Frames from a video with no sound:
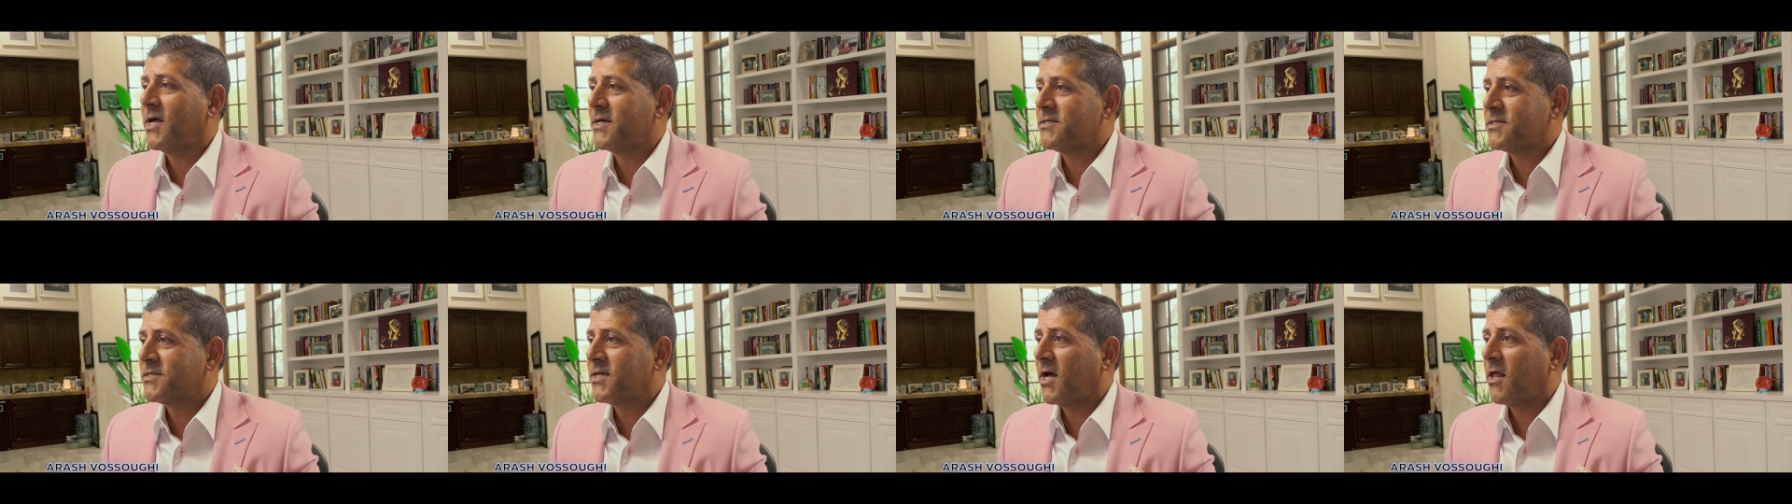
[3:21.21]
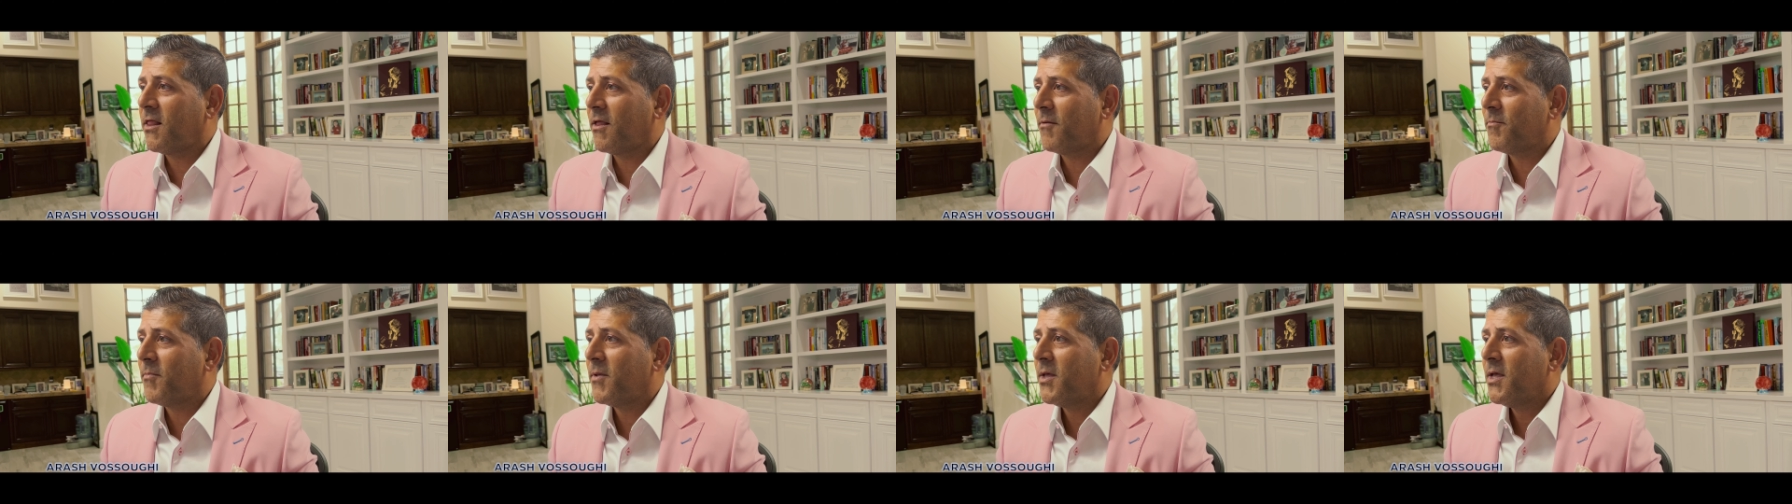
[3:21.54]
I
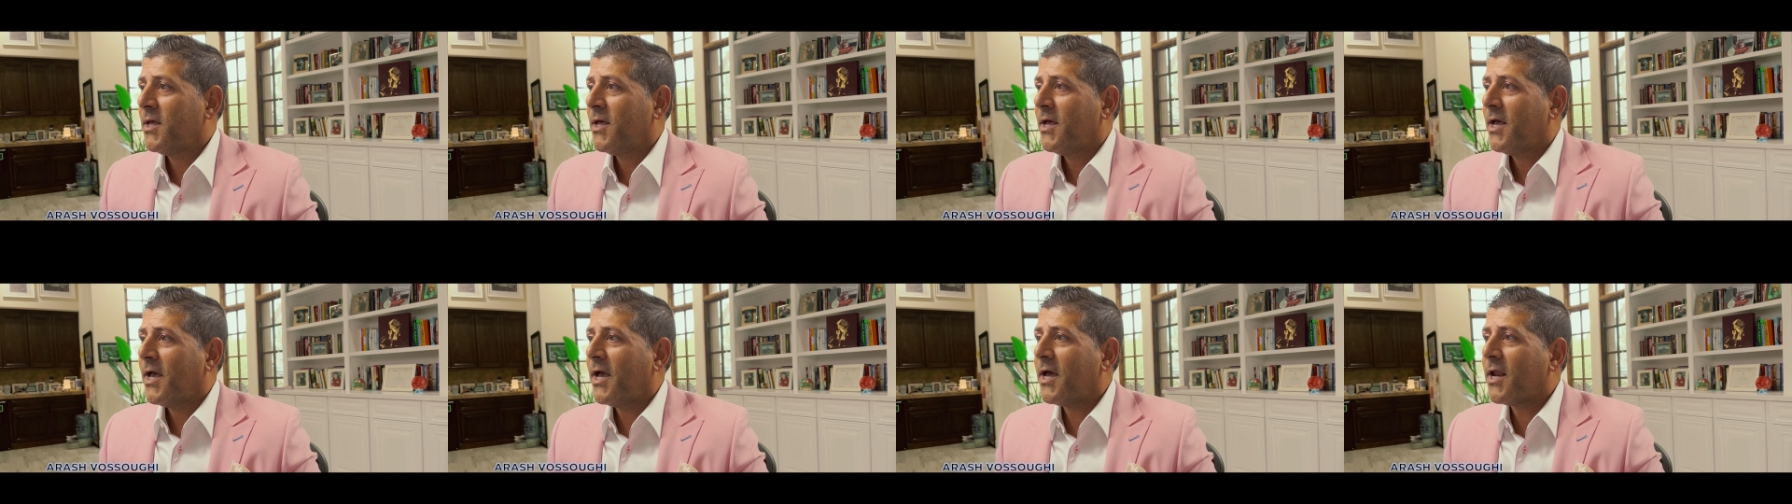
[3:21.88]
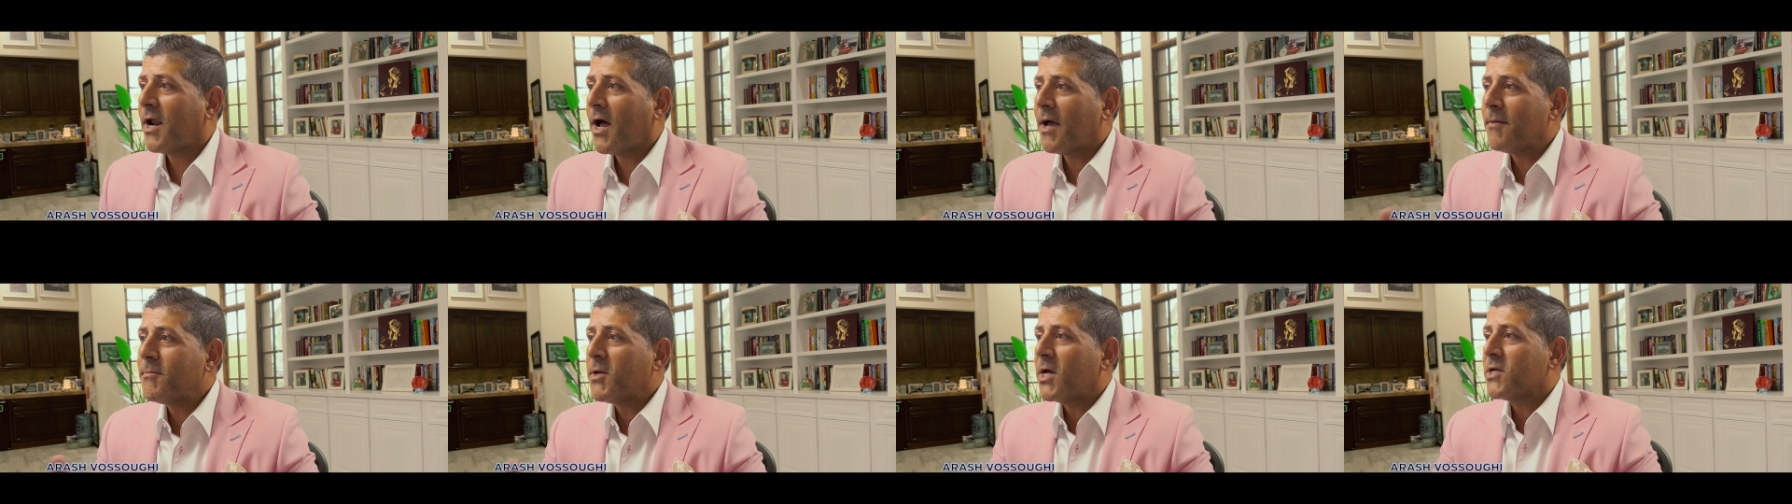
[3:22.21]
sell them,
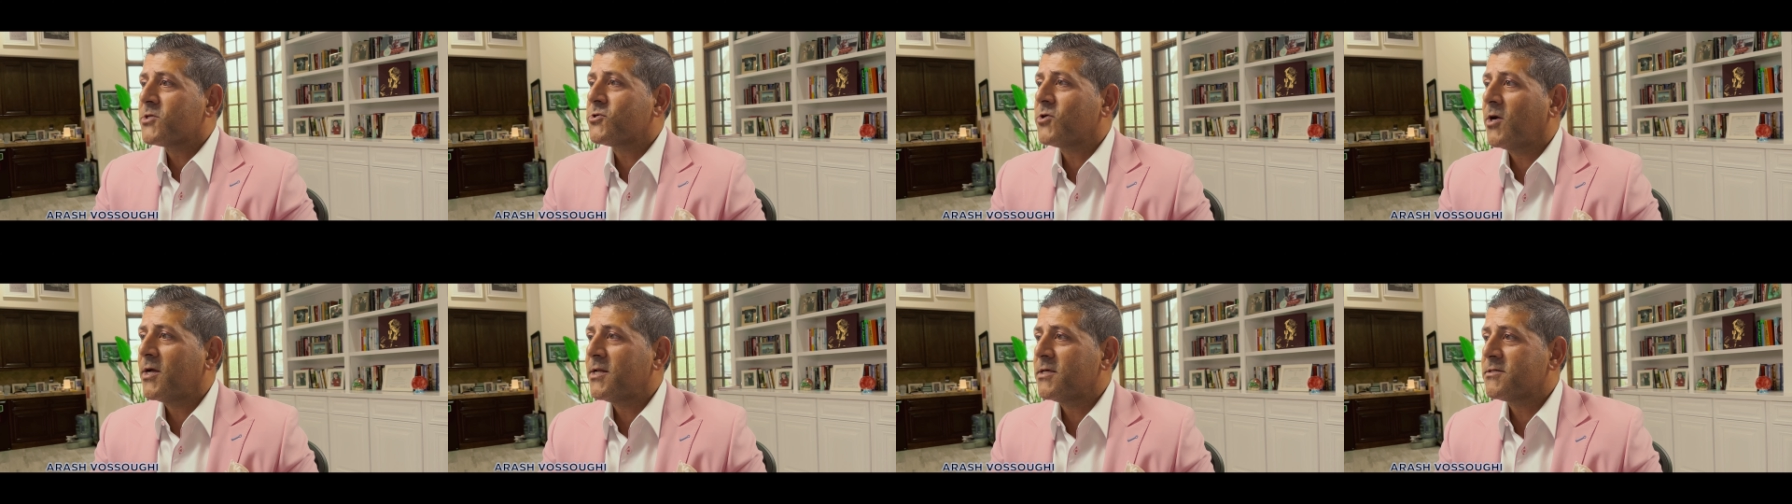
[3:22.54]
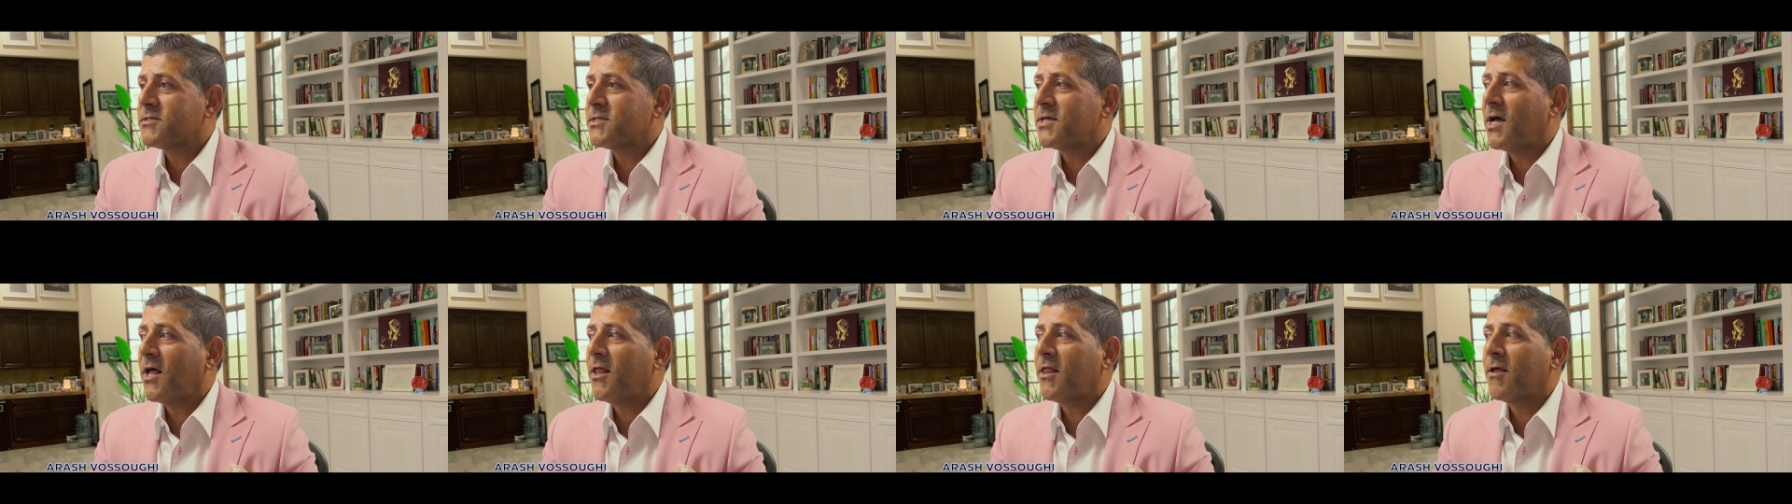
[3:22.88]
And I'm not trying to
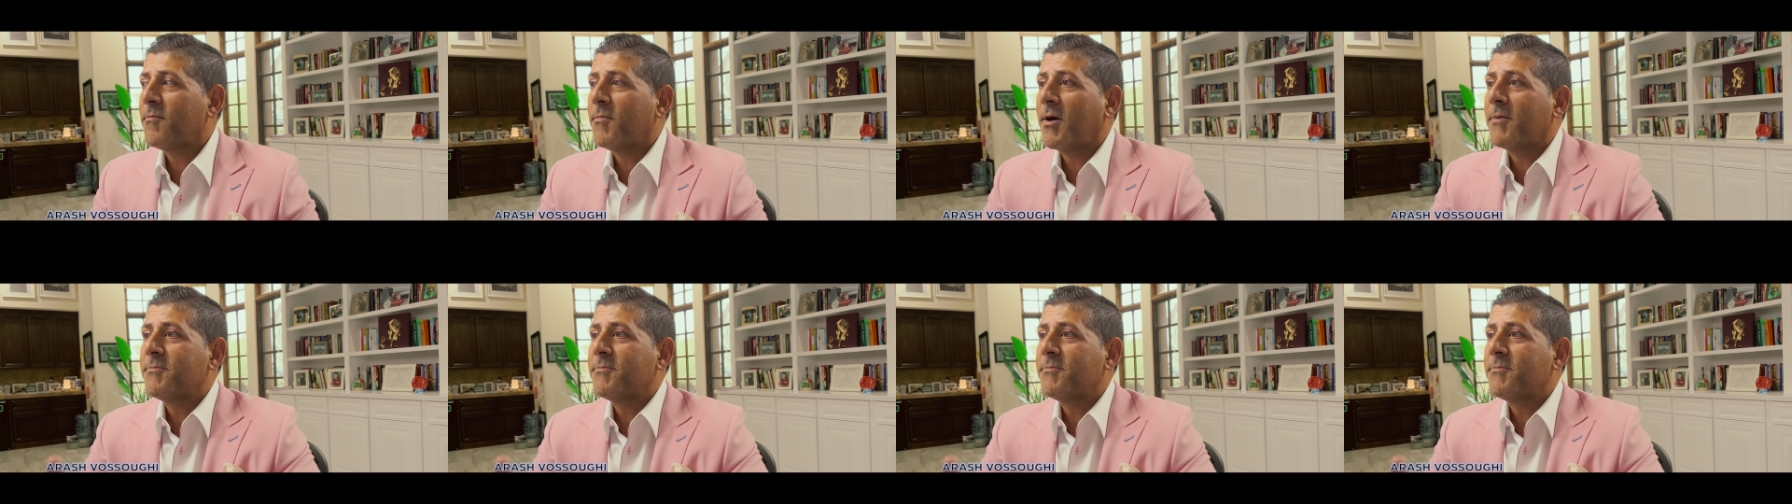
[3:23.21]
sell them.